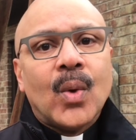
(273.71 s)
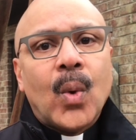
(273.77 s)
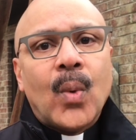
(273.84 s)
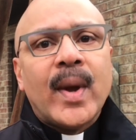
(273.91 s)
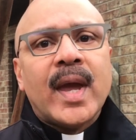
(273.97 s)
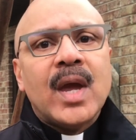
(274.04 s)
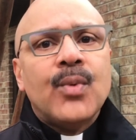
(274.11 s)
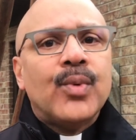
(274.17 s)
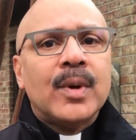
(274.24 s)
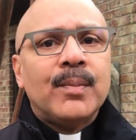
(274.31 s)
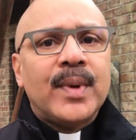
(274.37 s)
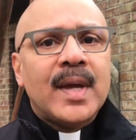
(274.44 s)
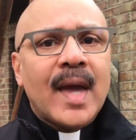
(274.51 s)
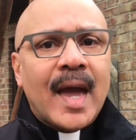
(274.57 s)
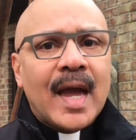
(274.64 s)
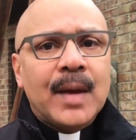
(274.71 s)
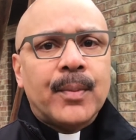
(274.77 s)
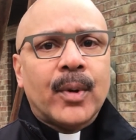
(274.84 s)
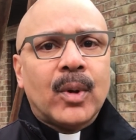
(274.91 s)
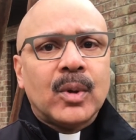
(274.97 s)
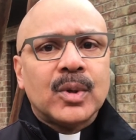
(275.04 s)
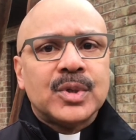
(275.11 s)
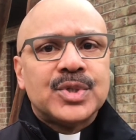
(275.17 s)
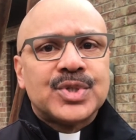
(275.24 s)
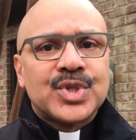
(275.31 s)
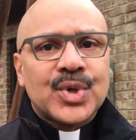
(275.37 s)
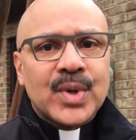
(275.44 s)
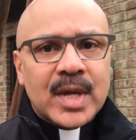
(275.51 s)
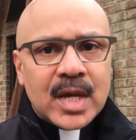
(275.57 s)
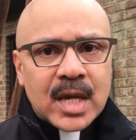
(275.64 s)
We would be able
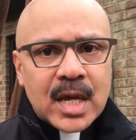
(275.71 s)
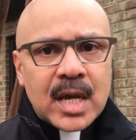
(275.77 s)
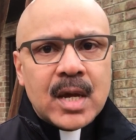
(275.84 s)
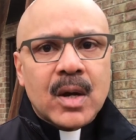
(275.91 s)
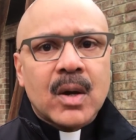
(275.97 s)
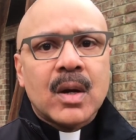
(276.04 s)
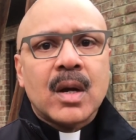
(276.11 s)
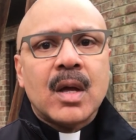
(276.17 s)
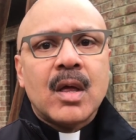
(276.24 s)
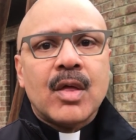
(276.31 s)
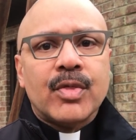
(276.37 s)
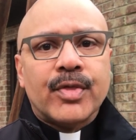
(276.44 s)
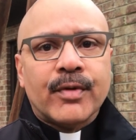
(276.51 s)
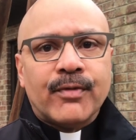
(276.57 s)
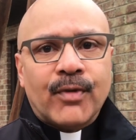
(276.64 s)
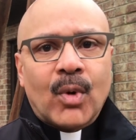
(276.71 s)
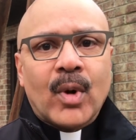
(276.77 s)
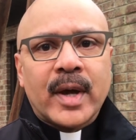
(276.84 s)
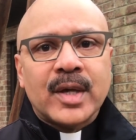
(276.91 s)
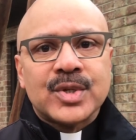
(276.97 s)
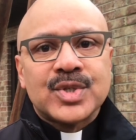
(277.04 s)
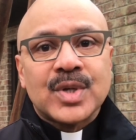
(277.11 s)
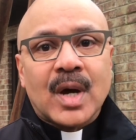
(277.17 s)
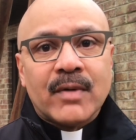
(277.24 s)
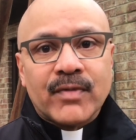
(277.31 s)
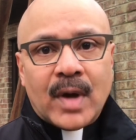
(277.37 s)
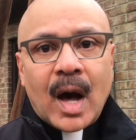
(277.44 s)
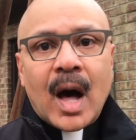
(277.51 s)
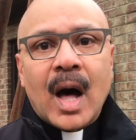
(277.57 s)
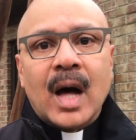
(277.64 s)
to hear the voice
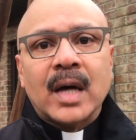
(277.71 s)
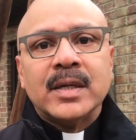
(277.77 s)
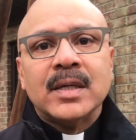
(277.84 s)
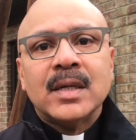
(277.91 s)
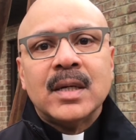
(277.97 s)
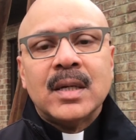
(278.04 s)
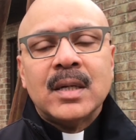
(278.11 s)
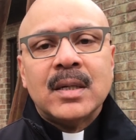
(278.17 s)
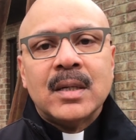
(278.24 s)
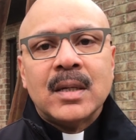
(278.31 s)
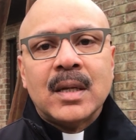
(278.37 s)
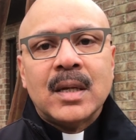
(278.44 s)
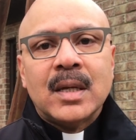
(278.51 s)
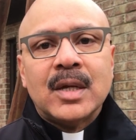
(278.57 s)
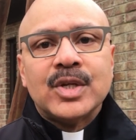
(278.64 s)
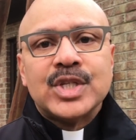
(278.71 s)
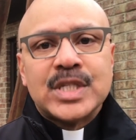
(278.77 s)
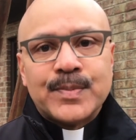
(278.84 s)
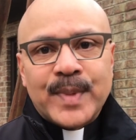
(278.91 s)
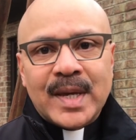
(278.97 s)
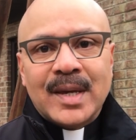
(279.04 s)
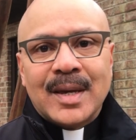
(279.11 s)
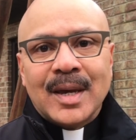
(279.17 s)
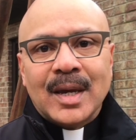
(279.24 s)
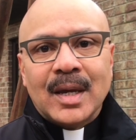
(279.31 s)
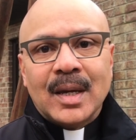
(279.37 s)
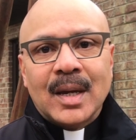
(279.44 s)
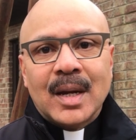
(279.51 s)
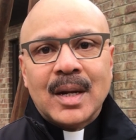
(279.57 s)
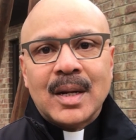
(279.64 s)
of God
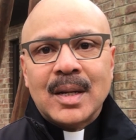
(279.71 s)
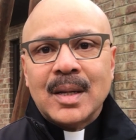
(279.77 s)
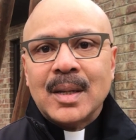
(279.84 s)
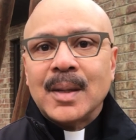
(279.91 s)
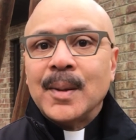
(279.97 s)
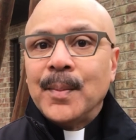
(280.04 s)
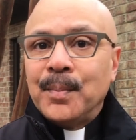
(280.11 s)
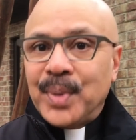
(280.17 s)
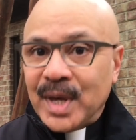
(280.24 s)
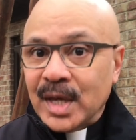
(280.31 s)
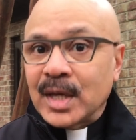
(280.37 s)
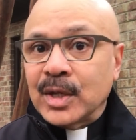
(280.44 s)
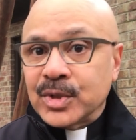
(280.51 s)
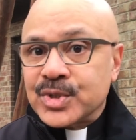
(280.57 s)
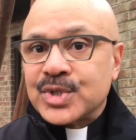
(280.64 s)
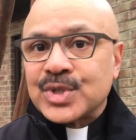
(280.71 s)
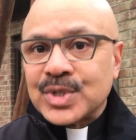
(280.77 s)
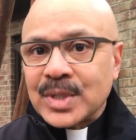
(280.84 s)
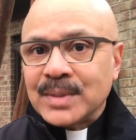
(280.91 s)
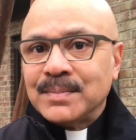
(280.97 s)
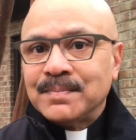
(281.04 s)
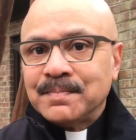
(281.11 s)
speaking peace.